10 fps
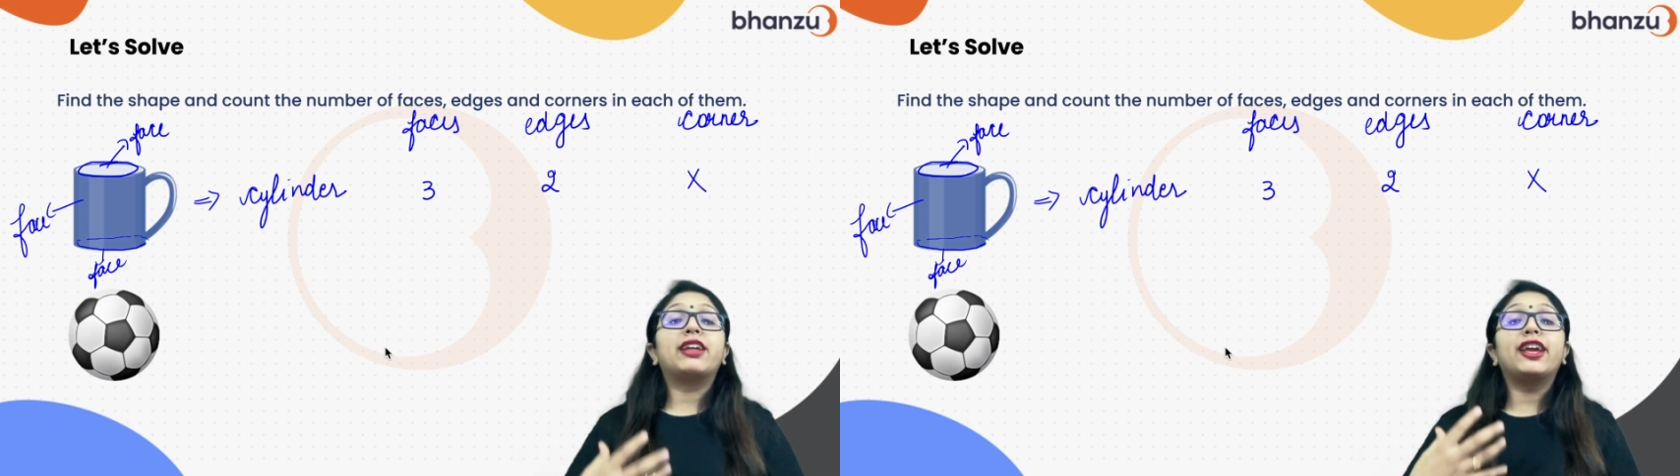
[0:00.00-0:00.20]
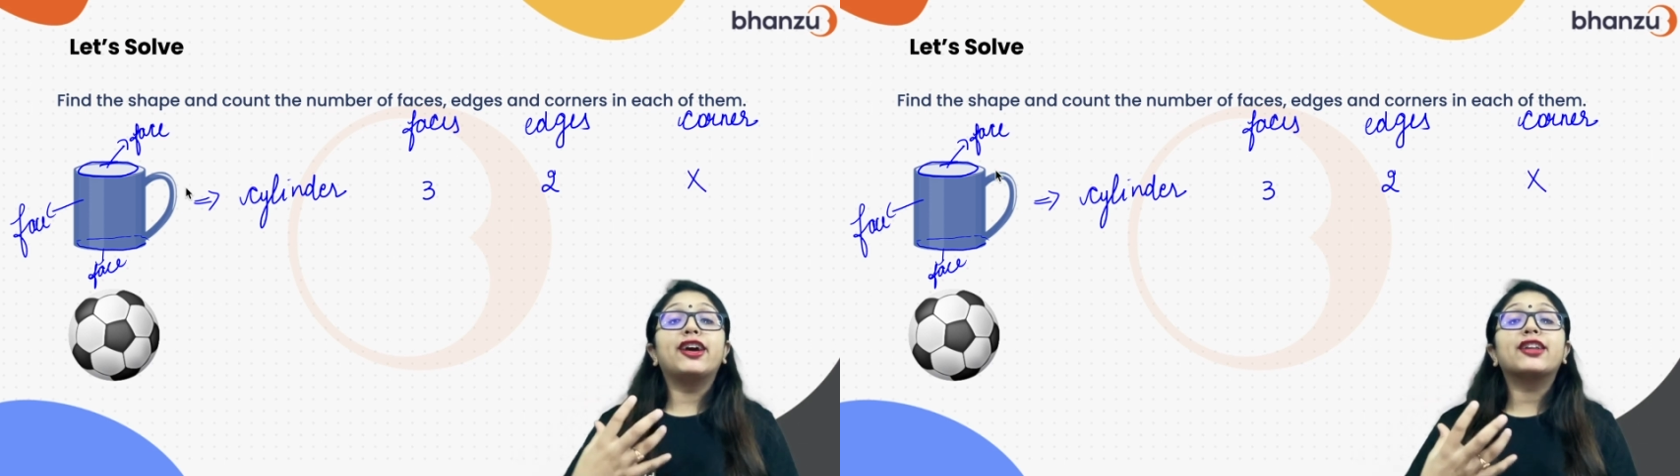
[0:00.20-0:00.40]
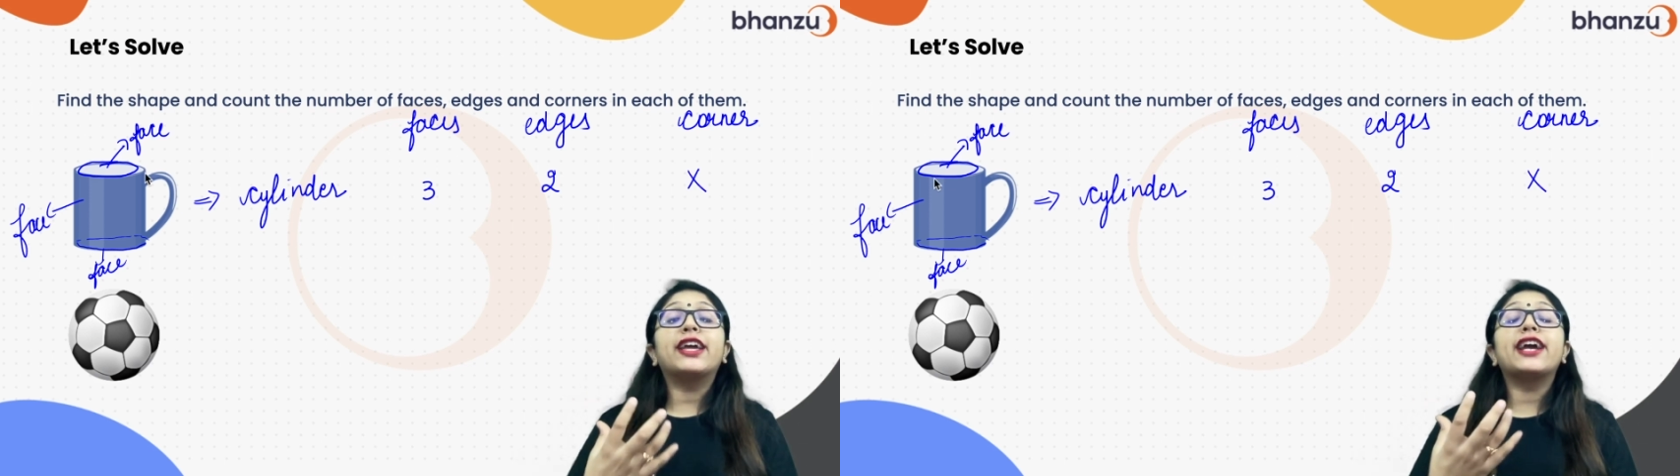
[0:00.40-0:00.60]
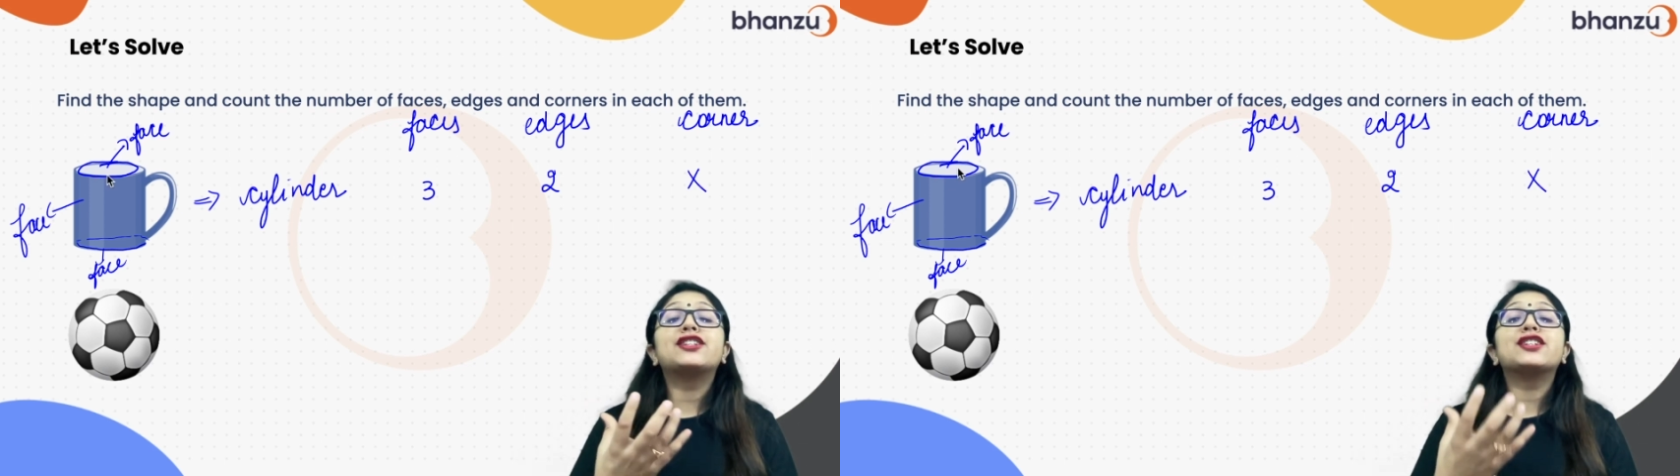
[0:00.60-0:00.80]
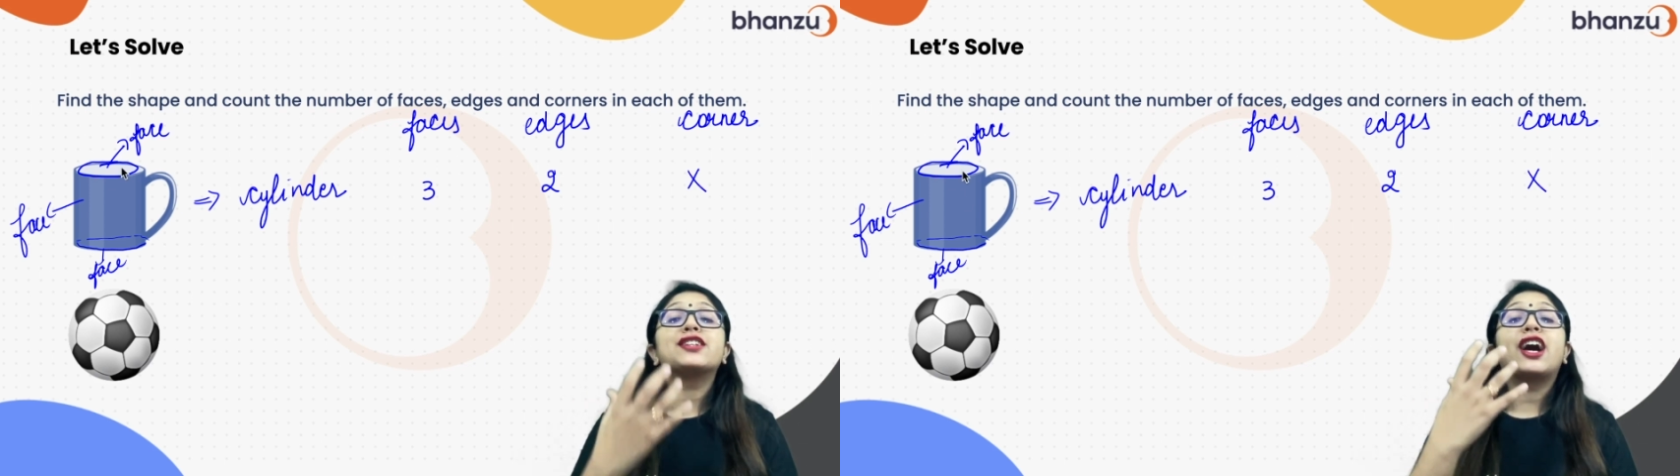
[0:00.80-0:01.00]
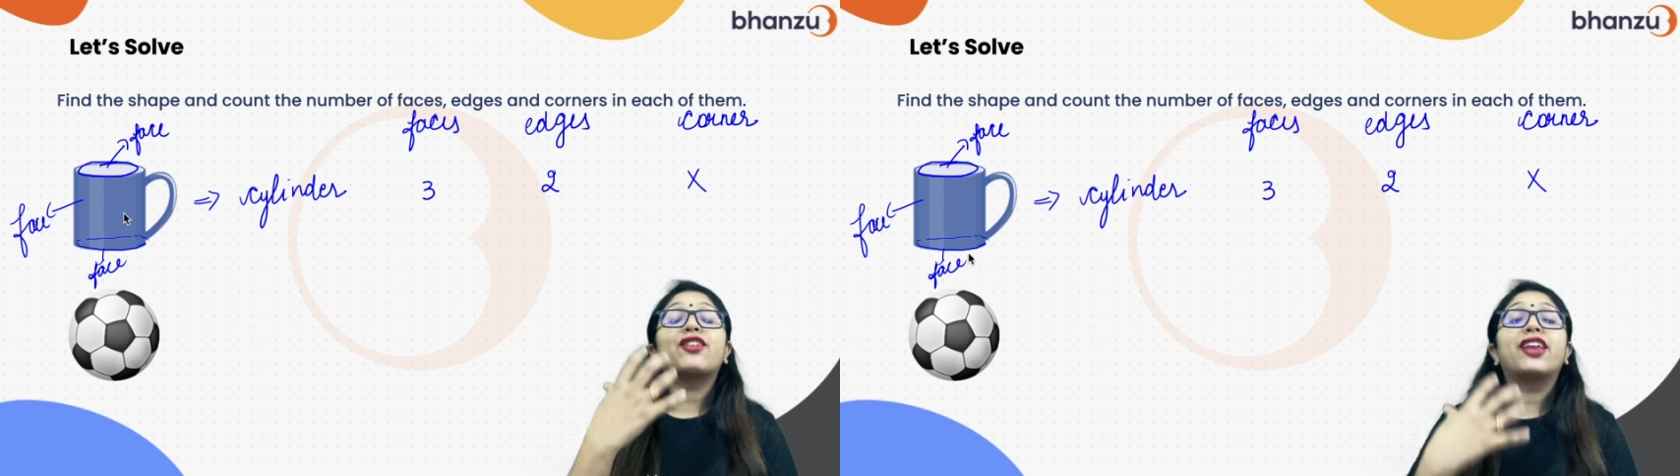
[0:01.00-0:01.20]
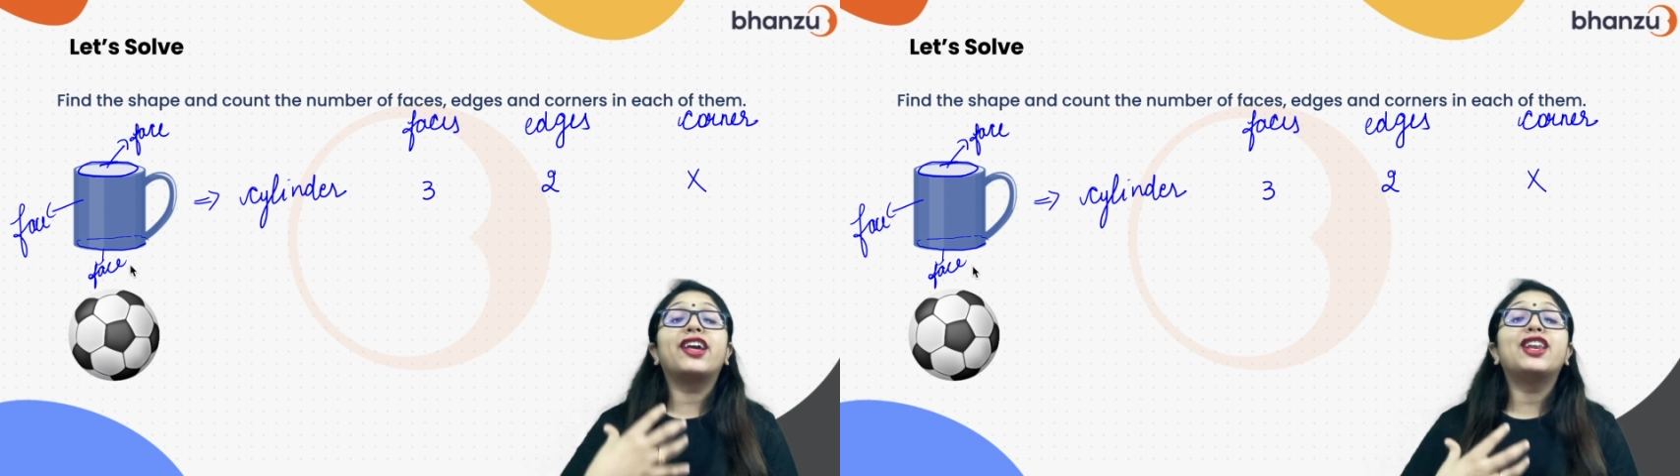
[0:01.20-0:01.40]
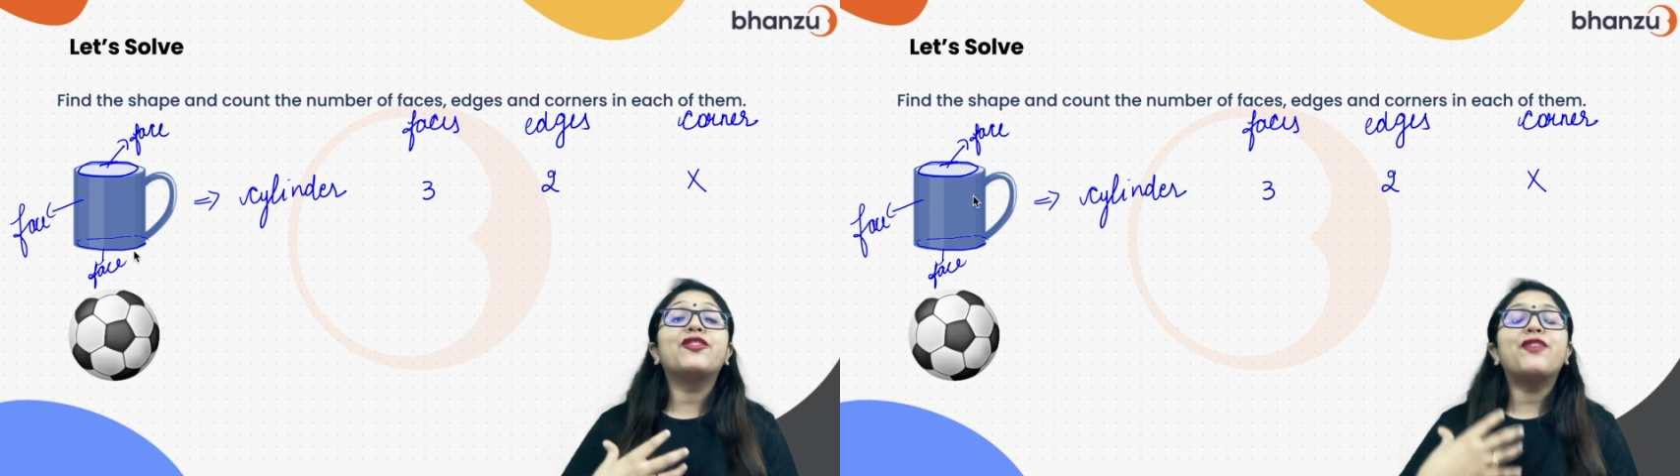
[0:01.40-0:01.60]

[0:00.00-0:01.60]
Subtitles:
Here the edges are really